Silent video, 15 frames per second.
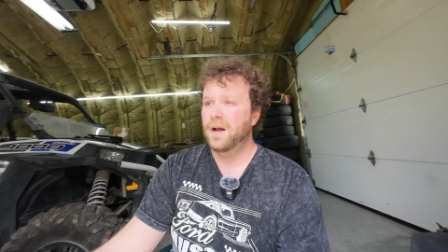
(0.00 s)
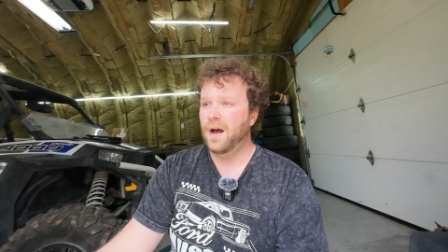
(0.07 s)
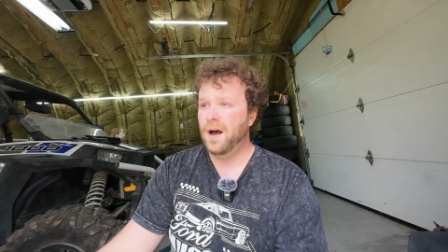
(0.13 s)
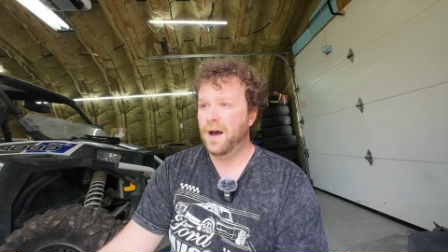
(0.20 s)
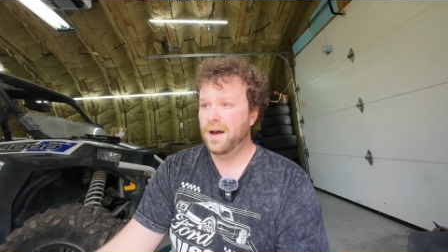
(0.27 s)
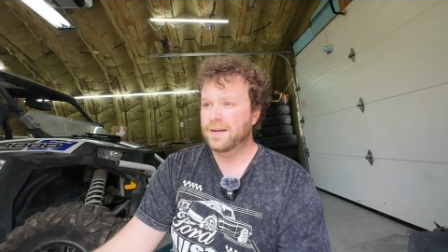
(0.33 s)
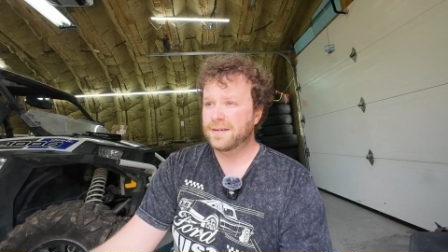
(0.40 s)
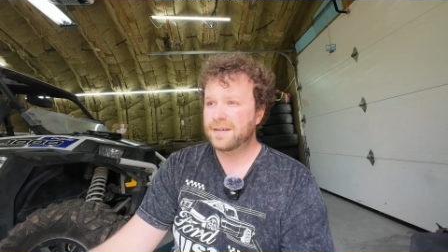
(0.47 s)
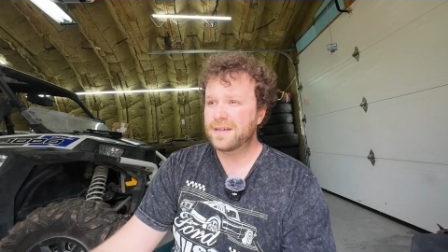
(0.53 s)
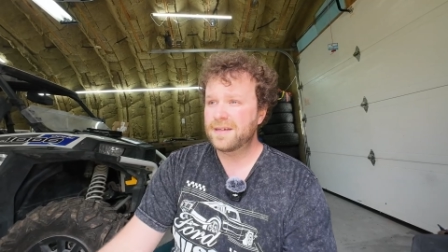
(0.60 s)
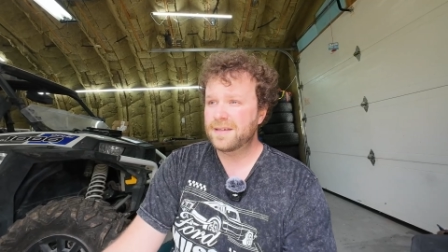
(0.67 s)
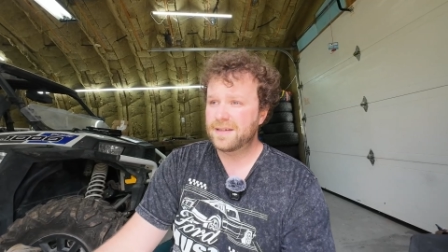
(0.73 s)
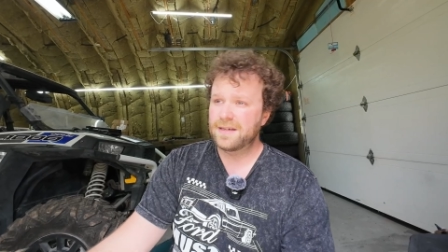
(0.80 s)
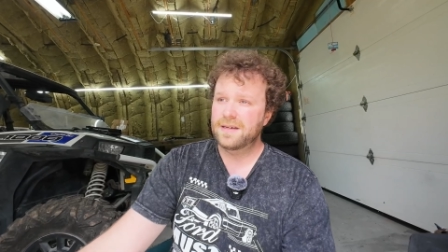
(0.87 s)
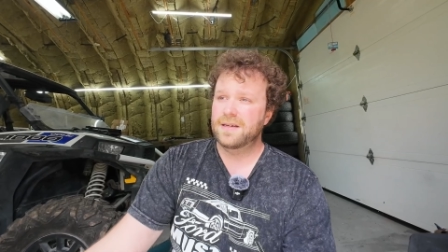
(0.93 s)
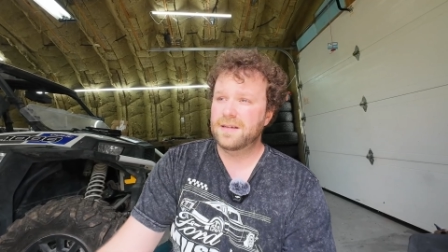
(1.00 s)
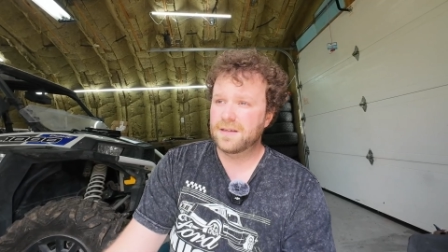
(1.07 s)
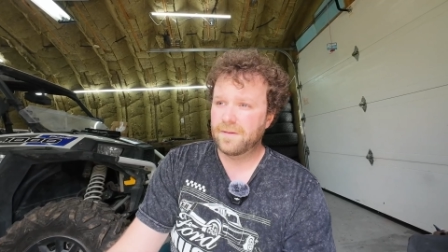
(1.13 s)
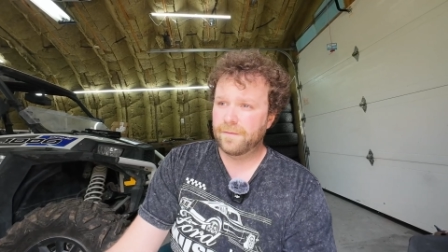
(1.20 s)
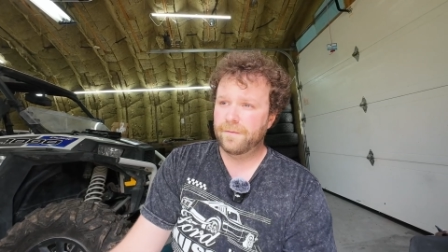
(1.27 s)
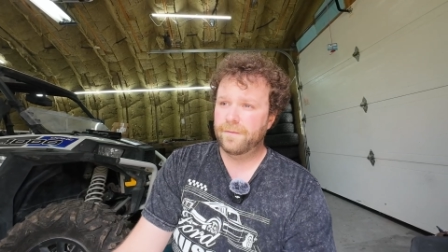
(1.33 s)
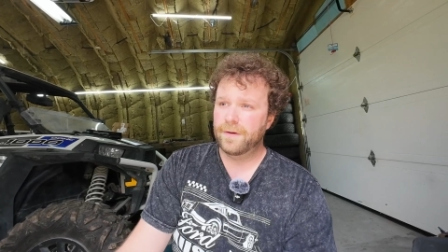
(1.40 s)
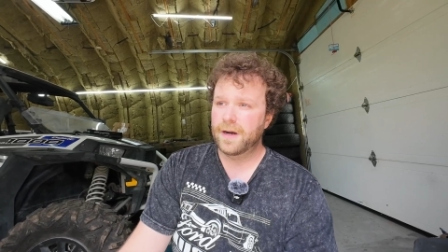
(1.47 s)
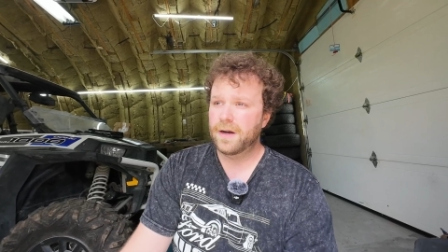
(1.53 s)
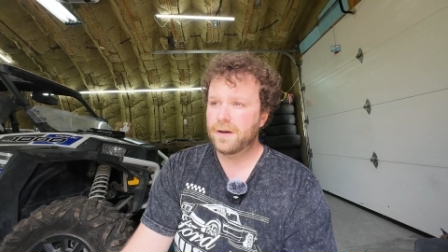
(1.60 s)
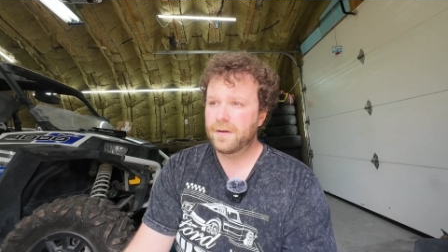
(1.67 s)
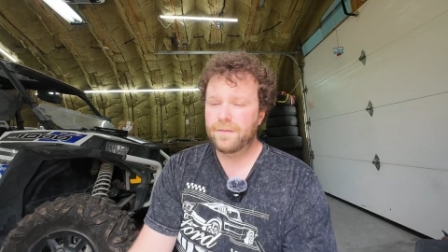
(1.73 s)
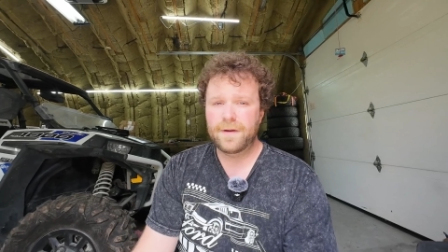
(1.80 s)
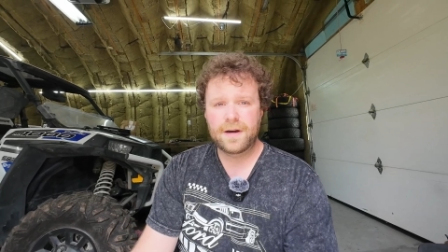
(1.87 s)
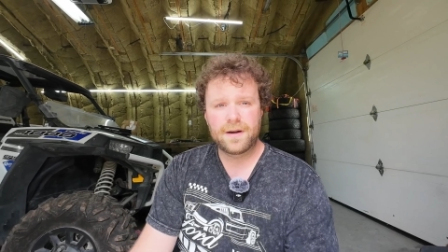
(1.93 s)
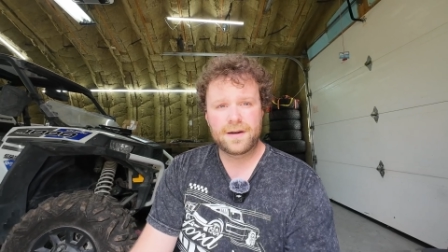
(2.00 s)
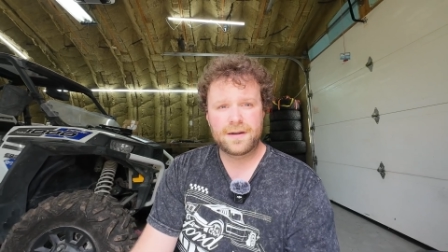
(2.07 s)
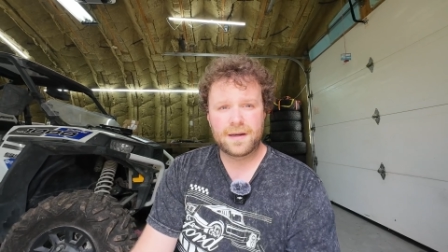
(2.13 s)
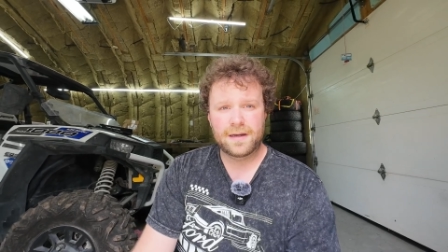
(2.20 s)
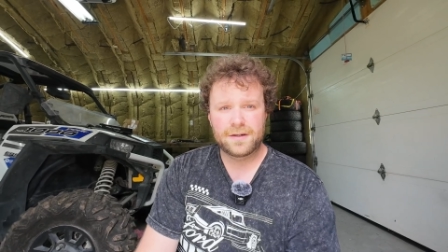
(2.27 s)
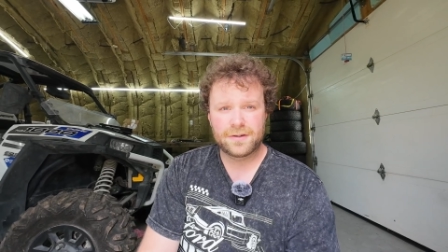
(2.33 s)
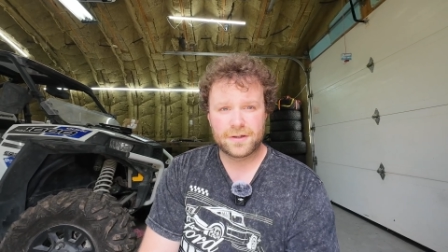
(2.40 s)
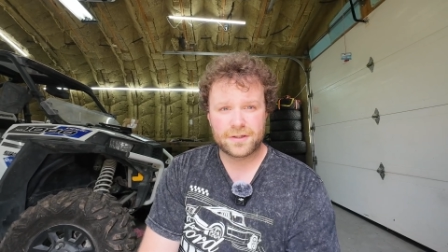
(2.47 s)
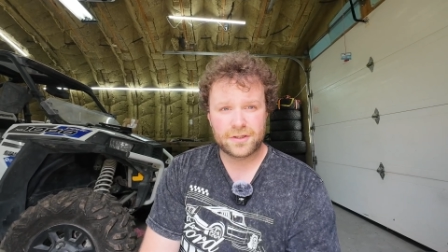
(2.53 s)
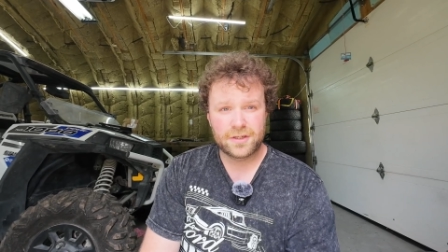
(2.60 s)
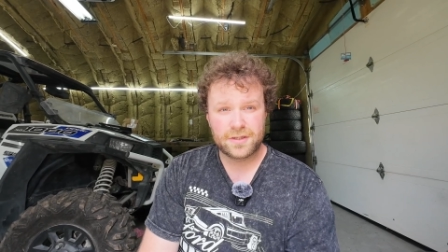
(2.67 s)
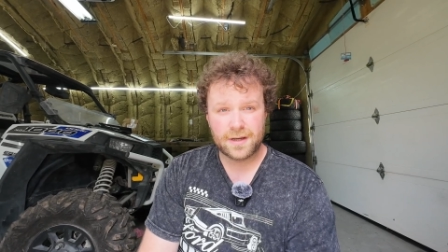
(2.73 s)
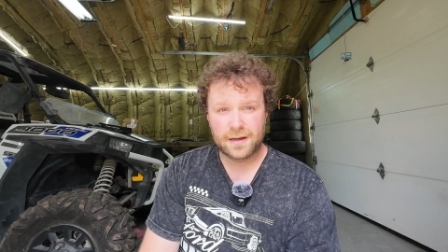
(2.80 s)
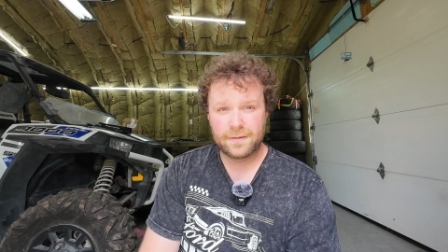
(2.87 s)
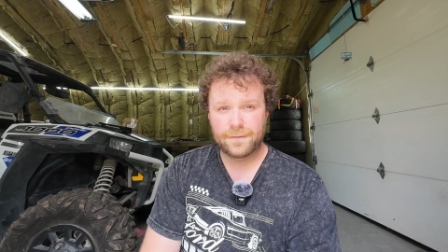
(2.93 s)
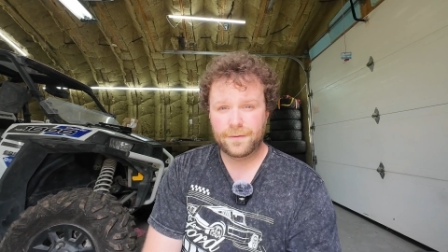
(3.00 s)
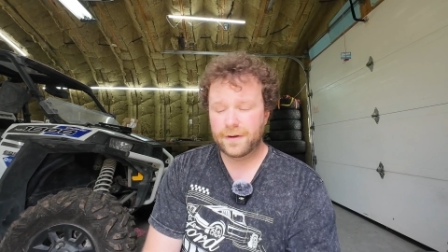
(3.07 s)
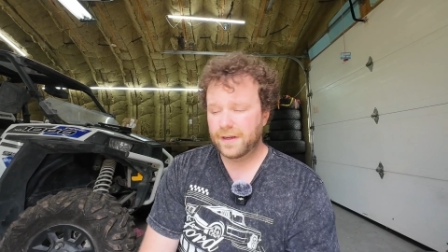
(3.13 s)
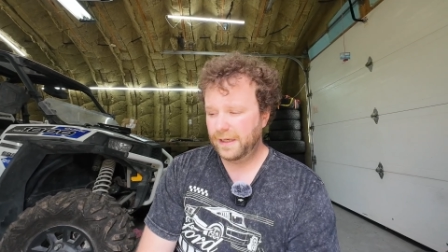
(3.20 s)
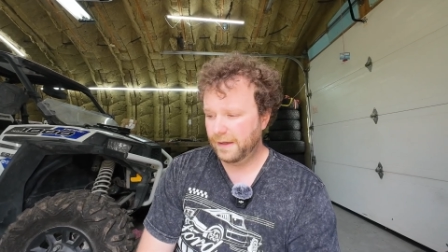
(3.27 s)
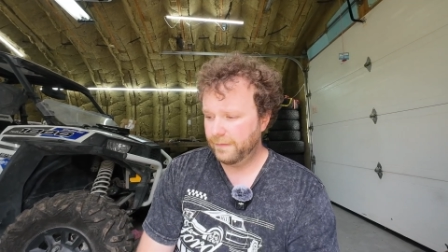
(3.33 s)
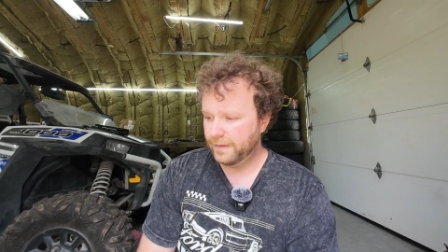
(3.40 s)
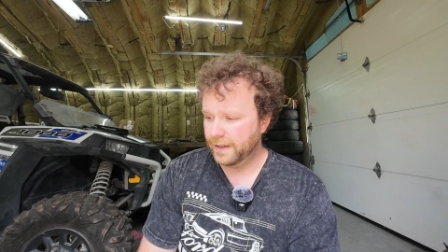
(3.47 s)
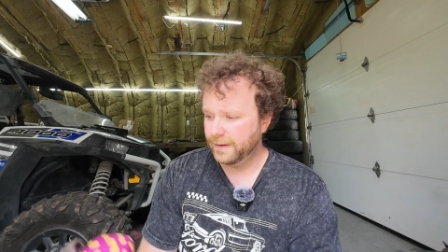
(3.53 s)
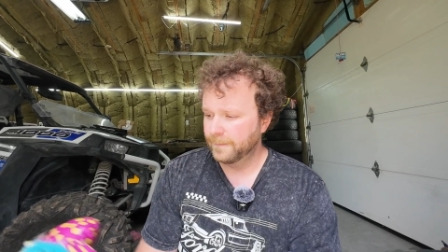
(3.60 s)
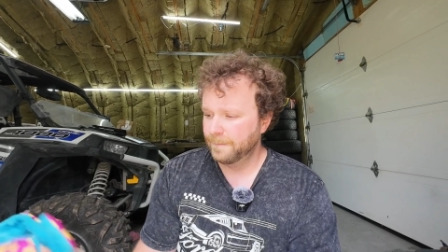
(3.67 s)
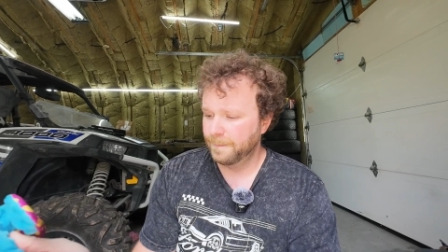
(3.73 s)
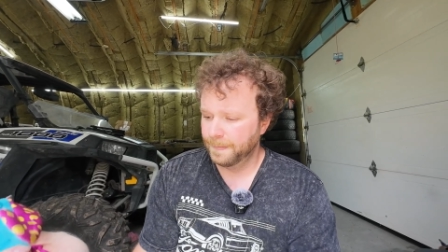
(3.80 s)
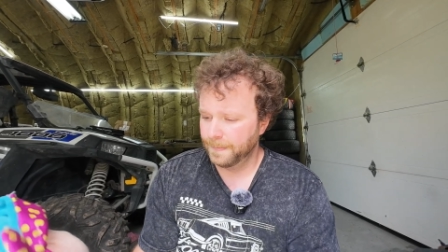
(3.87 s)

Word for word: Uh, DC is a very, very dangerous. She's unforgiving.